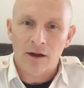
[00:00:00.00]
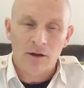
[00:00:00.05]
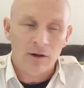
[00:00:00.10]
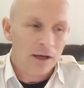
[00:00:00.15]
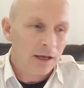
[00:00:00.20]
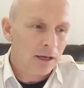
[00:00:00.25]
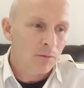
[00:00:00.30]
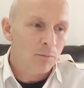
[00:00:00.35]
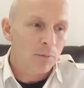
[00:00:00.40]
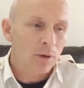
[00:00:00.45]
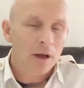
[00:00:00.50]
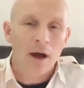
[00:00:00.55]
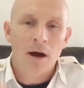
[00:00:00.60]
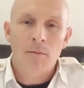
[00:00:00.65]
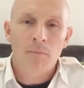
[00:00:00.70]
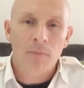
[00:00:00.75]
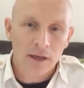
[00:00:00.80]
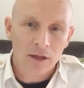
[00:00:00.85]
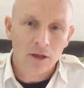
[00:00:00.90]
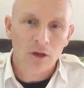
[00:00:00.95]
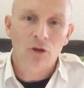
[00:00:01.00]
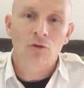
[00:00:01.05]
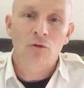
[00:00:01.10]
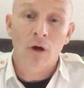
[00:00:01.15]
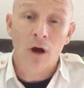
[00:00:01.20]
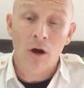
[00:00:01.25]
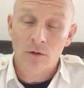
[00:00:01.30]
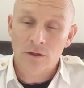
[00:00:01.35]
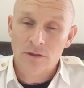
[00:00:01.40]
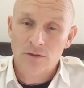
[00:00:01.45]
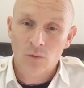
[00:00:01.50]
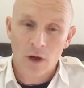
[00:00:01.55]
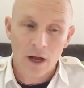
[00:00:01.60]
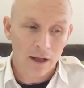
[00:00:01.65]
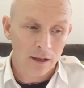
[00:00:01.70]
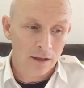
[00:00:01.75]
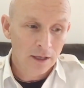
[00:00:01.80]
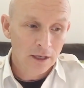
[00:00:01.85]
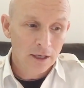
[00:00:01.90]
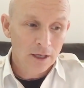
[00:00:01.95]
it could grow as well.
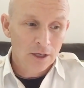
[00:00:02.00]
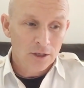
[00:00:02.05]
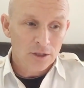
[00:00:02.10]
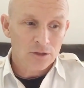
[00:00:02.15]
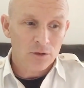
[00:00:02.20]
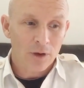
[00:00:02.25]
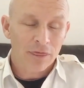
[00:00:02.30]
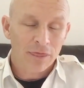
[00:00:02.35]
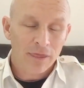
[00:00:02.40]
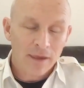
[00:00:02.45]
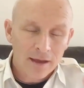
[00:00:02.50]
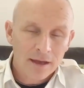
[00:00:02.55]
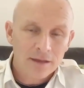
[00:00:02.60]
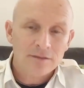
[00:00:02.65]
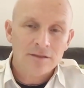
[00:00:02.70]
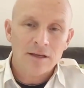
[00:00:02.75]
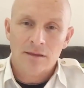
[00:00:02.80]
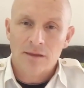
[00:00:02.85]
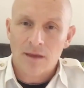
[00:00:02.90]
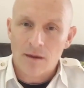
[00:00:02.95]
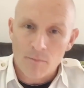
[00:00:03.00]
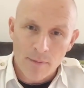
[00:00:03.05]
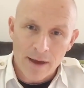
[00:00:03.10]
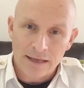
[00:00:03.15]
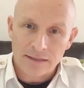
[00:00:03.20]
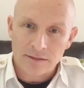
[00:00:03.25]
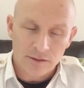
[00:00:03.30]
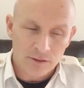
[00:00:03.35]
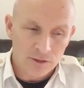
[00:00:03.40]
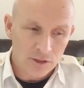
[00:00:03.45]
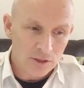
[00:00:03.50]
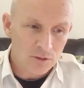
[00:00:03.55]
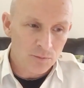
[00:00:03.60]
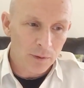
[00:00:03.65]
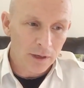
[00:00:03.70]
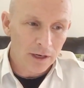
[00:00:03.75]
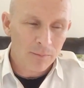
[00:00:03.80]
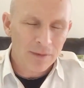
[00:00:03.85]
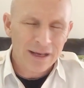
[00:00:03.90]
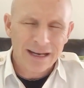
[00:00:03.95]
So I think I sent them messages, but I
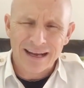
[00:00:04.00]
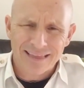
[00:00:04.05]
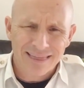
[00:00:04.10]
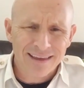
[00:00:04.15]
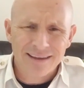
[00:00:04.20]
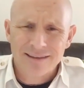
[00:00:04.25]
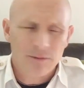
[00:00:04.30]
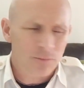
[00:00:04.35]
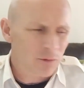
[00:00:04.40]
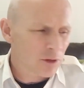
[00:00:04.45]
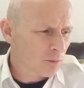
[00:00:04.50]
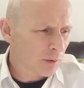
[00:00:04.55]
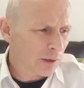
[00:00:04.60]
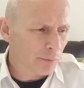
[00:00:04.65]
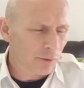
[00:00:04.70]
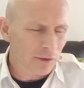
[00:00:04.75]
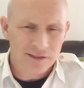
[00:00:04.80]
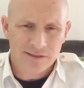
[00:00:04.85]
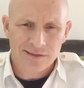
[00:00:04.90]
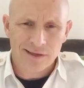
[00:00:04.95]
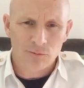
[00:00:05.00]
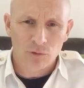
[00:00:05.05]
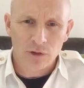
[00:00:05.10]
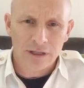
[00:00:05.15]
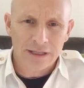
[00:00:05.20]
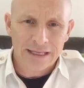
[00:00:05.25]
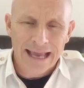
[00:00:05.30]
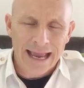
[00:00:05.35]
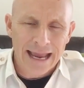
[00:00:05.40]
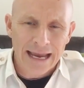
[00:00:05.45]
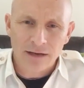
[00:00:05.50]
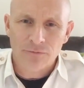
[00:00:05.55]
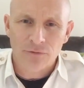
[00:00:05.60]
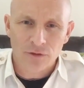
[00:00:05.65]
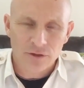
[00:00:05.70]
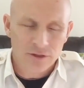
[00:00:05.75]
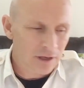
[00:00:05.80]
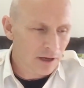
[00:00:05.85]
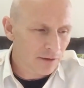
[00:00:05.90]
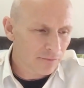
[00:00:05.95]
mean, I think some of the people that said really hateful
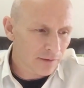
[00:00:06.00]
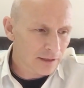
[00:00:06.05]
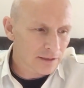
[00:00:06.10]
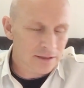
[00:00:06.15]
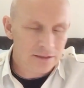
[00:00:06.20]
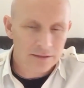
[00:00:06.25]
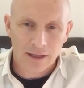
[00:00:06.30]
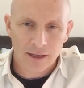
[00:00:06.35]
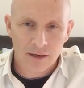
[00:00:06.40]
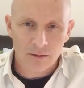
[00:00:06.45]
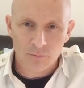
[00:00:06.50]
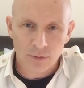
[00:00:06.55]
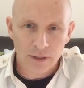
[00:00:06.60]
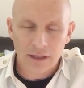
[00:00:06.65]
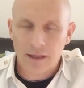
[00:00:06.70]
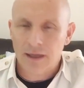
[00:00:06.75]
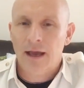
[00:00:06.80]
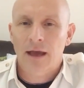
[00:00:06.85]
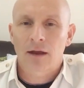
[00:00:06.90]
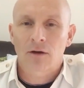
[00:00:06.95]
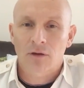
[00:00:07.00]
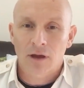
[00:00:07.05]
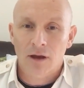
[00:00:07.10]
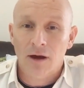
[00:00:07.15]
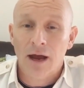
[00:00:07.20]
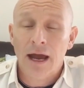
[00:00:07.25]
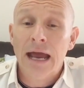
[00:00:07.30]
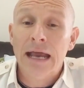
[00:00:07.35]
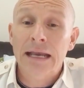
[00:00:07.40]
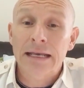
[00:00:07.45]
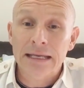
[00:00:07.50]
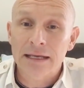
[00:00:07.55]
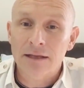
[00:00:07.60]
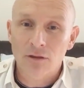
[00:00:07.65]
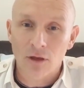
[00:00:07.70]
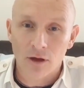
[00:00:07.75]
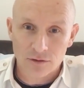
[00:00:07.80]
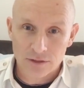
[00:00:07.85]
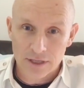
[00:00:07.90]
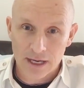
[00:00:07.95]
stuff, I just let them be. Like, I don't care. I need
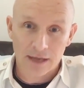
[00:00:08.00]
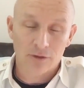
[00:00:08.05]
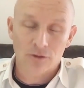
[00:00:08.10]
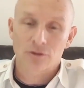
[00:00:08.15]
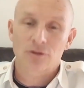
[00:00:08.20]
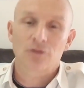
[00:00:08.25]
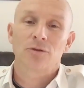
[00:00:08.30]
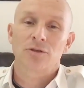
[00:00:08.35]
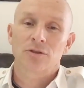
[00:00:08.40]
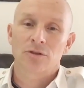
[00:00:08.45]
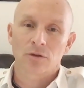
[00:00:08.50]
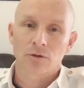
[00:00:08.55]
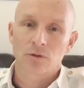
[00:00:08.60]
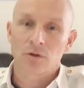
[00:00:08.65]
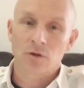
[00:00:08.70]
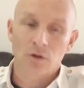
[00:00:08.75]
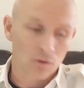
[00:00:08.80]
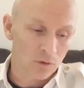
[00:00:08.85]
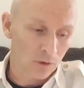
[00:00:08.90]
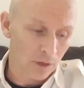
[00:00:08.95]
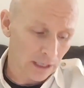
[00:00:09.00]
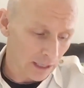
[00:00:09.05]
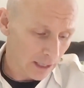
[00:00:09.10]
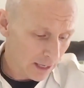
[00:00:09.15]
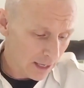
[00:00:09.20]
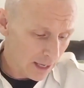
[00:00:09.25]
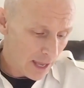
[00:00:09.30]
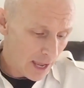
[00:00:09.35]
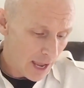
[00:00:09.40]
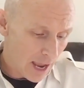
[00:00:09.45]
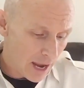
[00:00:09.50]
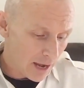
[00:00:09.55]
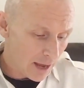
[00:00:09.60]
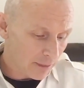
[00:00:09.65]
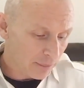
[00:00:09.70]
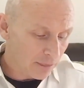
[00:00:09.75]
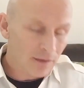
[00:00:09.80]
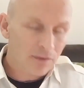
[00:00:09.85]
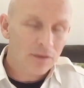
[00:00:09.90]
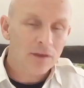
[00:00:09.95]
those haters to a certain degree. And I
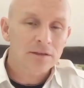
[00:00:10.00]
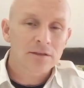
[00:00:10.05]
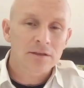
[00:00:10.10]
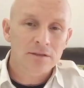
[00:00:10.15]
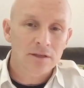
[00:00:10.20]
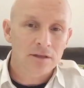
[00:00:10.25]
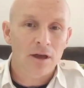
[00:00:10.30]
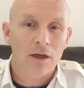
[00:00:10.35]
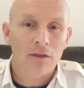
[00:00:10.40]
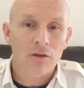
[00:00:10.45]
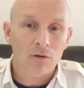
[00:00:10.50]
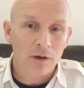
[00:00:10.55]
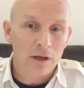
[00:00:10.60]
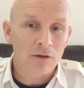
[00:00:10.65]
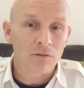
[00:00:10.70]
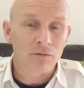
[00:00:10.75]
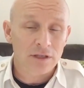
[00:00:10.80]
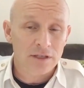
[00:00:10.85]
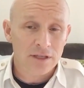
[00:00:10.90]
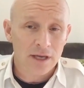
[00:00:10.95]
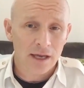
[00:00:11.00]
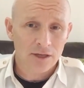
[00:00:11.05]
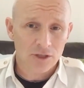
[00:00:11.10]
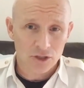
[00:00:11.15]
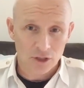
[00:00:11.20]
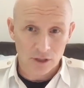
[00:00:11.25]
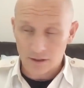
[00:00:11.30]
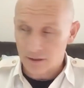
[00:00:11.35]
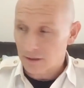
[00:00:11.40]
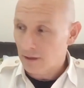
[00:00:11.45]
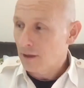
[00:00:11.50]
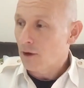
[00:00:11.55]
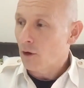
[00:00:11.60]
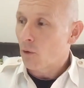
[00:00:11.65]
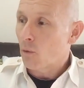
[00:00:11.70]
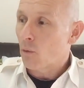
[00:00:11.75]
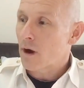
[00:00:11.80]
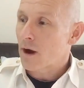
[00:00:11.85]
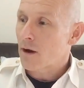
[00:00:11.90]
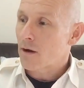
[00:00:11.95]
think this is another invitation
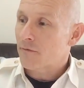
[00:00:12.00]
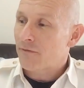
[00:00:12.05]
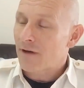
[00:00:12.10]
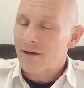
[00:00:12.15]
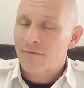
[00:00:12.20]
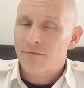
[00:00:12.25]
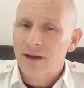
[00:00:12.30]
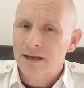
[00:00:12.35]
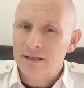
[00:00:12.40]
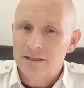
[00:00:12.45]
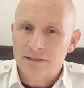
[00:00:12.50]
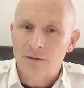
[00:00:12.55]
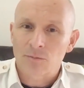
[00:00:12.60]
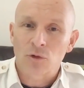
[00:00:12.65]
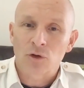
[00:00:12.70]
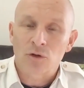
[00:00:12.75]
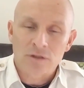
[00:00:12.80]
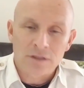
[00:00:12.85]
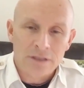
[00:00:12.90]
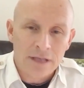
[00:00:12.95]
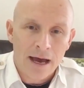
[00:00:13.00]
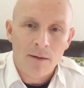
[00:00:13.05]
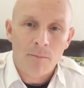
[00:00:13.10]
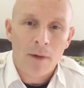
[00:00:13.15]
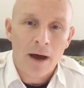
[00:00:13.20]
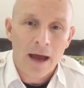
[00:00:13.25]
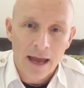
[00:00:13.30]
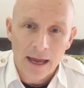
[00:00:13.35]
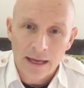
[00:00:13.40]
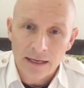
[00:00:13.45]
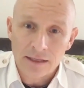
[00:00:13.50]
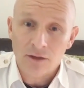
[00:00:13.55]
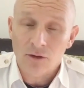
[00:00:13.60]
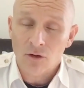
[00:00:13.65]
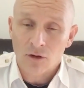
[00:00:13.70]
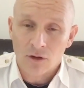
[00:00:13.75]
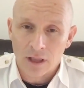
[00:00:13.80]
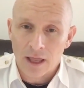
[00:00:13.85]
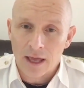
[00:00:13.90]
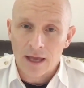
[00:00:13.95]
where if I find someone who's not my ideal
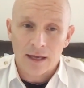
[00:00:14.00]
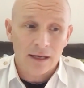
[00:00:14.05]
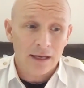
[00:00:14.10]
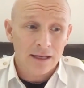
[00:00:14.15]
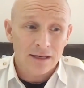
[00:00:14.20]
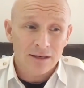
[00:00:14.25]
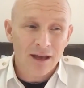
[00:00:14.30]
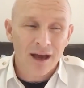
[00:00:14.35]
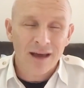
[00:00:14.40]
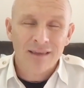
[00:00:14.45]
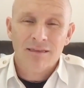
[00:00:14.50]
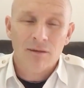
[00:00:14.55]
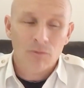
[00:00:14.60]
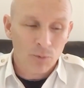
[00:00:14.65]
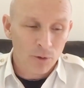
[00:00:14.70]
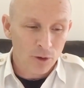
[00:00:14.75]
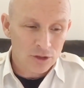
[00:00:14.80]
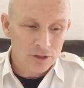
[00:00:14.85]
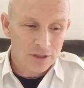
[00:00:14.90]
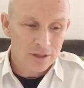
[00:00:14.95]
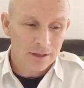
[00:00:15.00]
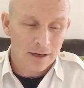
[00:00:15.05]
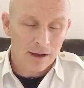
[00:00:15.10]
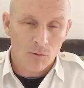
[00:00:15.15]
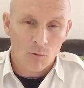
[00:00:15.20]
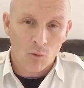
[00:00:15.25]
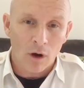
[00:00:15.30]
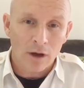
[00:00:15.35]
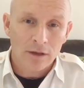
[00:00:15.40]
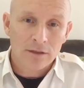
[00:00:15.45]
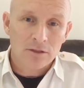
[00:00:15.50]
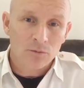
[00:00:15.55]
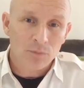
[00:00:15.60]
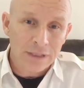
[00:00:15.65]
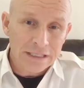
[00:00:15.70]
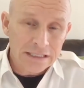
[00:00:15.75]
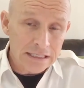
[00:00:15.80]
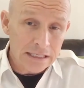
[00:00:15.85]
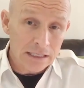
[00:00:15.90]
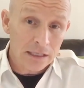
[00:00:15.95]
client and not the person that I want to be
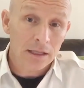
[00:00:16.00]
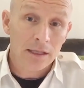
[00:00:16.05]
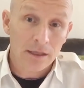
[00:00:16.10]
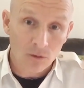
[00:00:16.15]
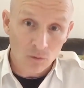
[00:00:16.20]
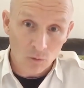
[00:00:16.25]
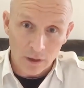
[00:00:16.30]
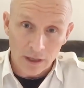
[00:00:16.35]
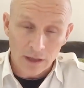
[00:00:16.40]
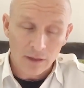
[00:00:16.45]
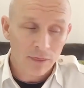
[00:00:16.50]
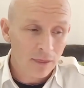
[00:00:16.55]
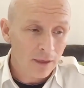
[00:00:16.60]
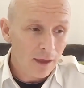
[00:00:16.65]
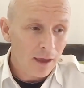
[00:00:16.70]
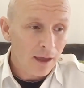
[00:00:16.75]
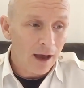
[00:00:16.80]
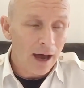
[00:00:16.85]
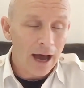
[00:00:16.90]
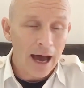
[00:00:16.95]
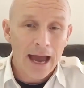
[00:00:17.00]
dealing with, I